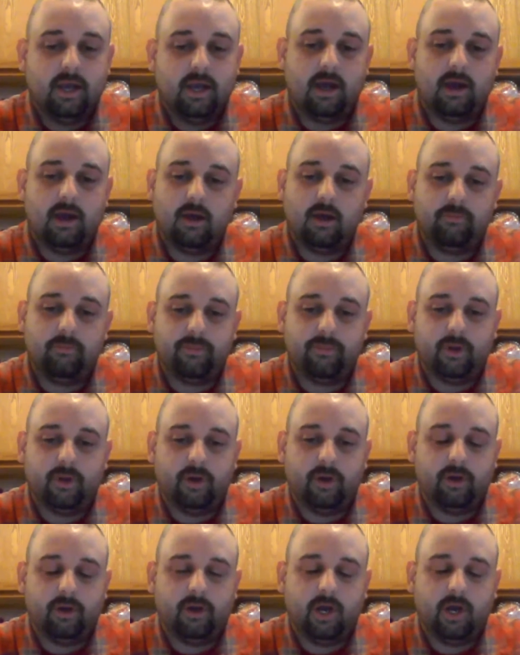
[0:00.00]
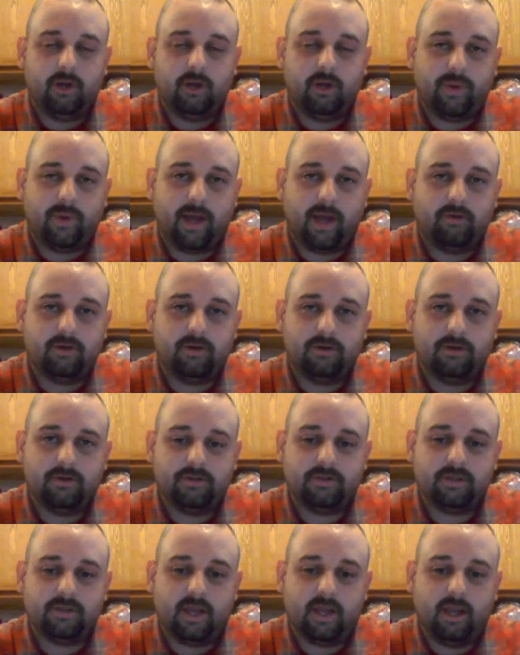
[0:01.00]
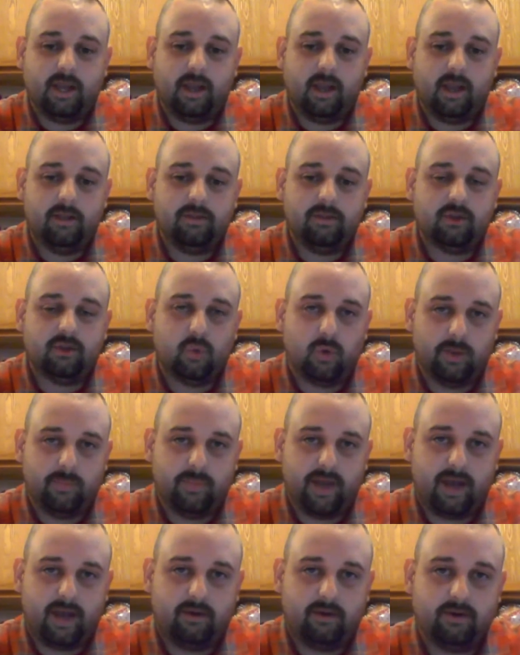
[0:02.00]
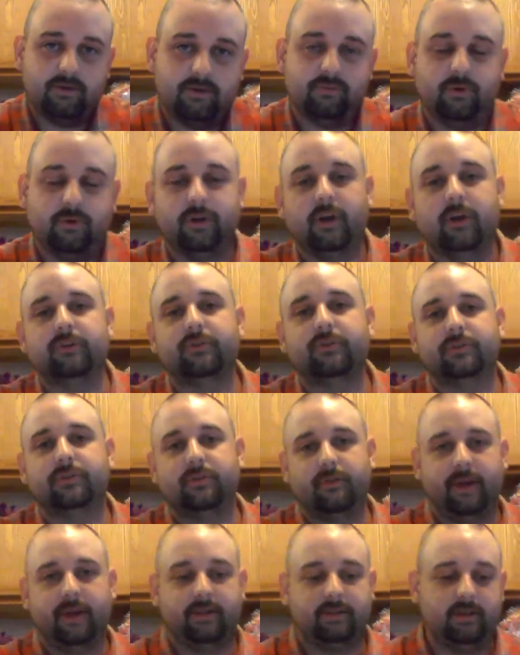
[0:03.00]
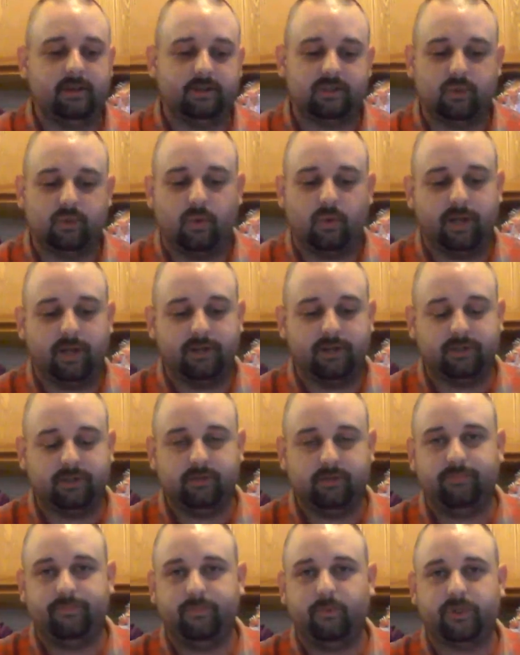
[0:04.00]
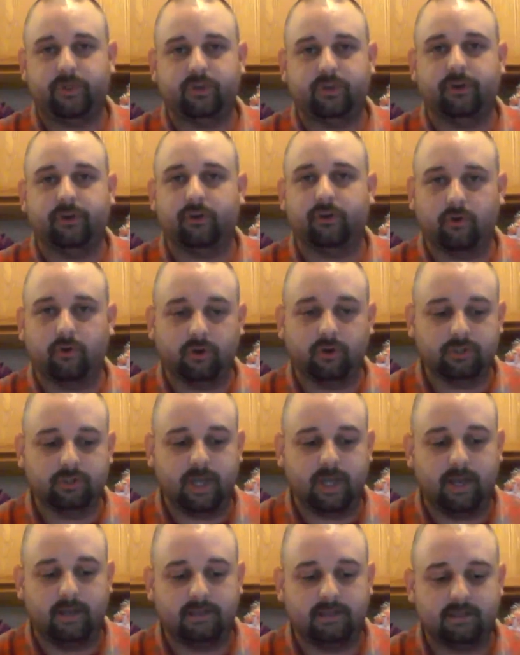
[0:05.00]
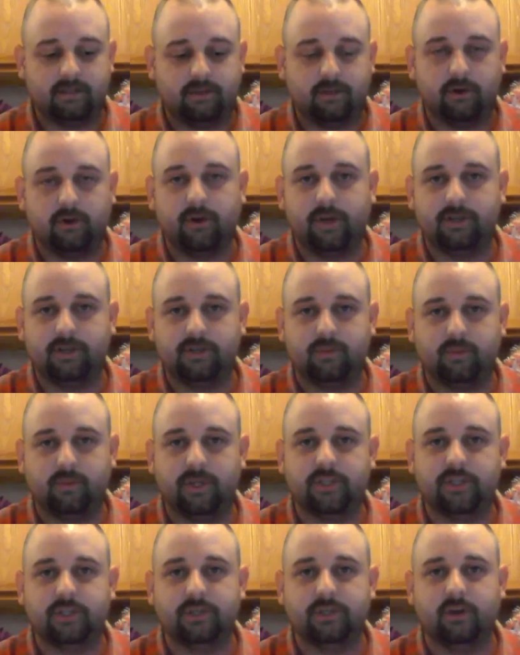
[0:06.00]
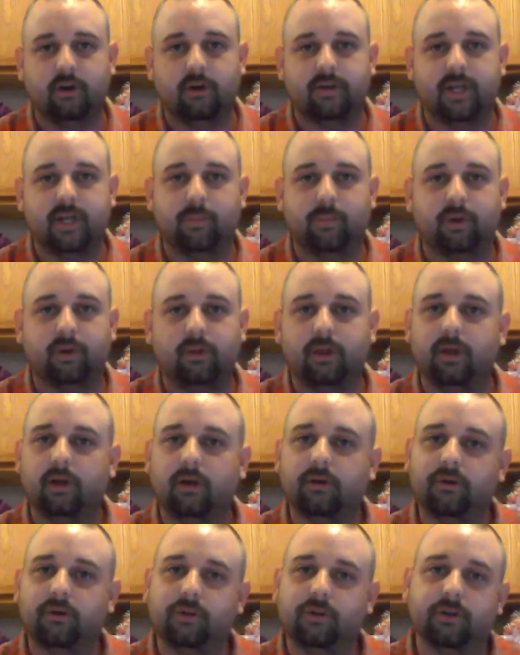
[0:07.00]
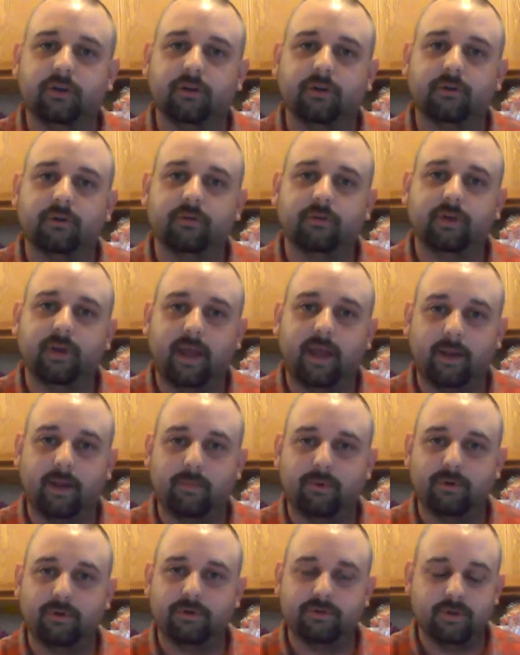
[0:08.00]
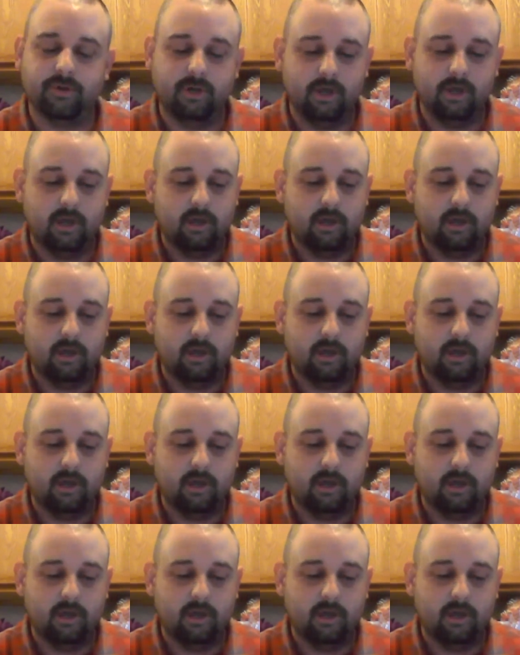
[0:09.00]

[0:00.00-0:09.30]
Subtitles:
The 100-pounders and the 20-pounders, well, it goes like this: 20s, which are your grill tanks; 30s, which are typically onto your campers;